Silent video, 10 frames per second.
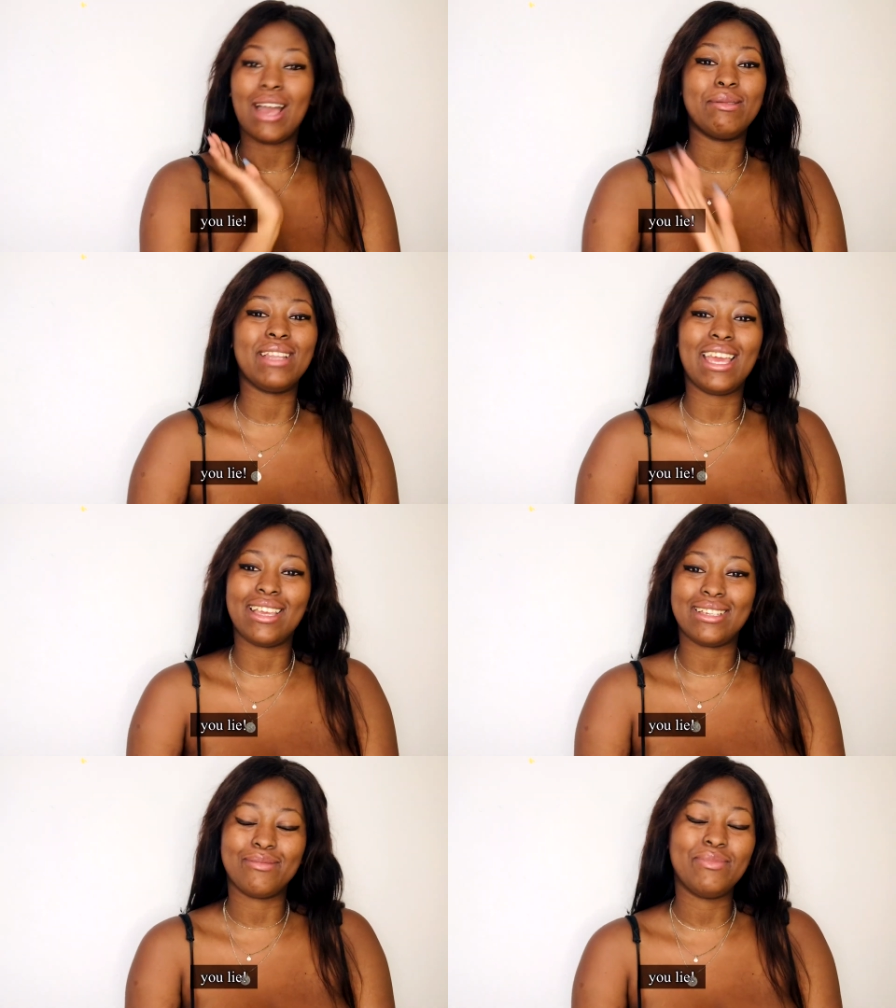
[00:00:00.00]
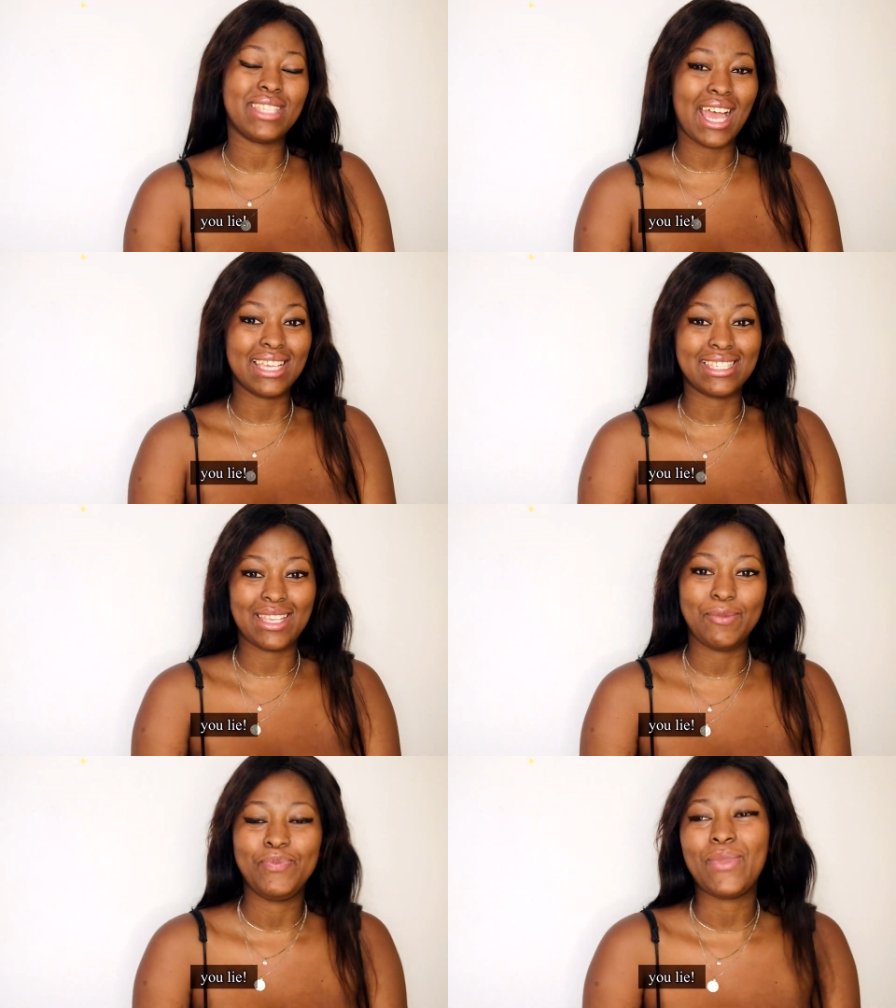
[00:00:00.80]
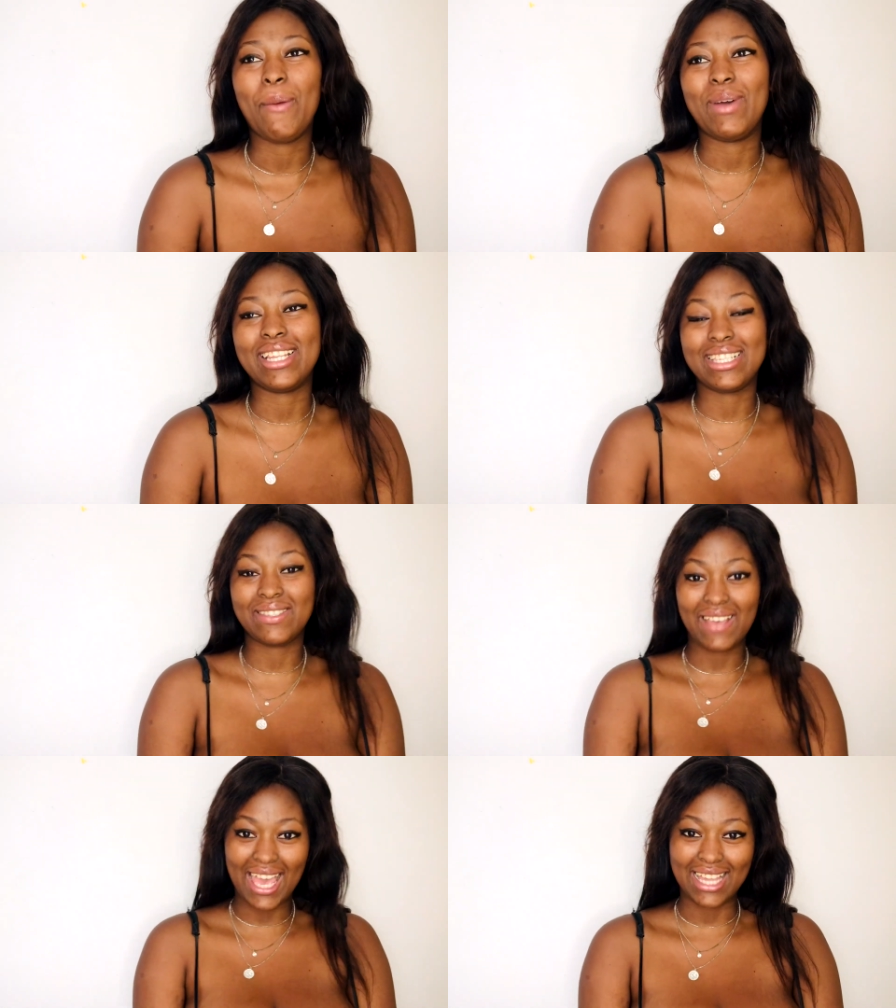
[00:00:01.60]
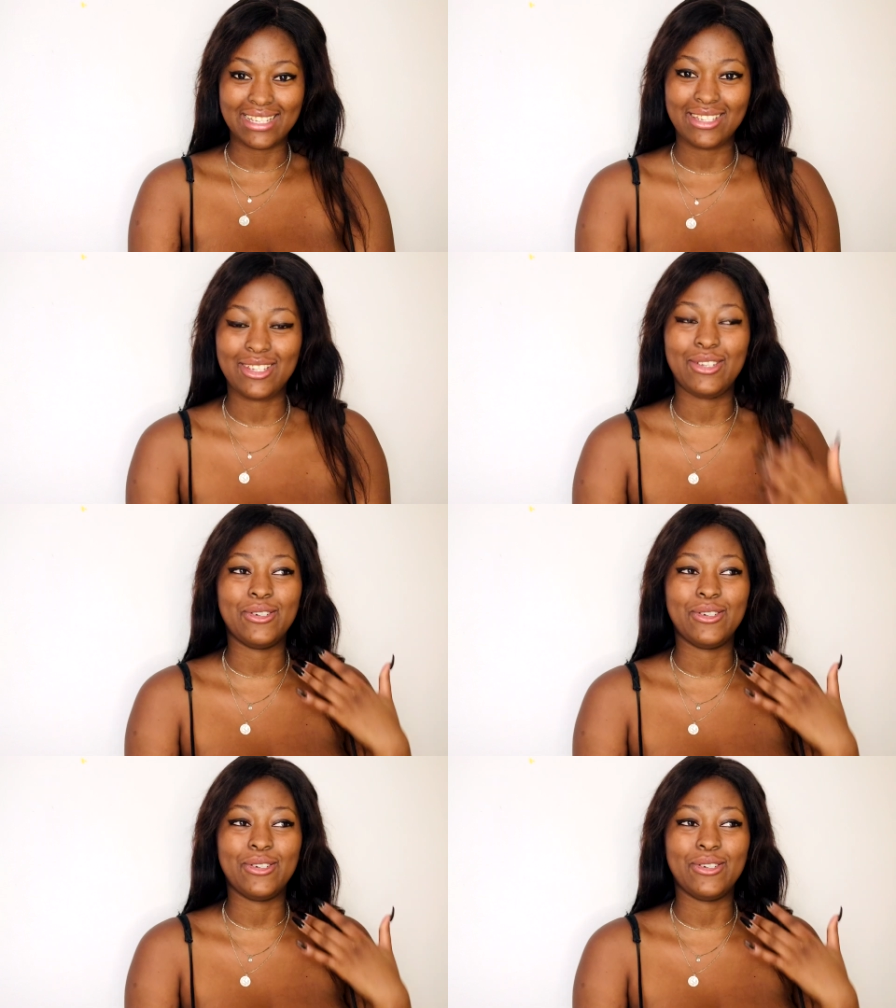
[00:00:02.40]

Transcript: I'm like, that's it. But it's fine,